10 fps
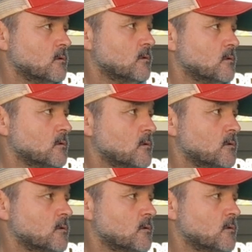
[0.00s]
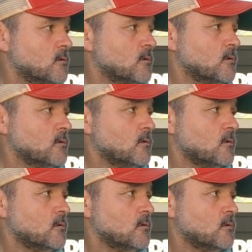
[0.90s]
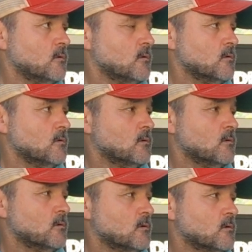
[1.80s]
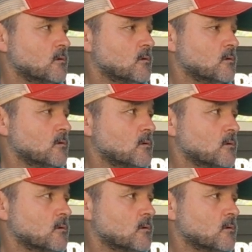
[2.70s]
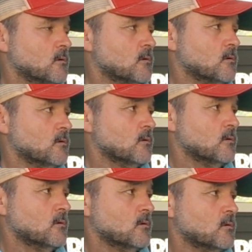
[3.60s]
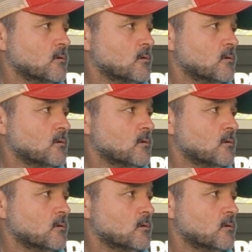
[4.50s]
(silent)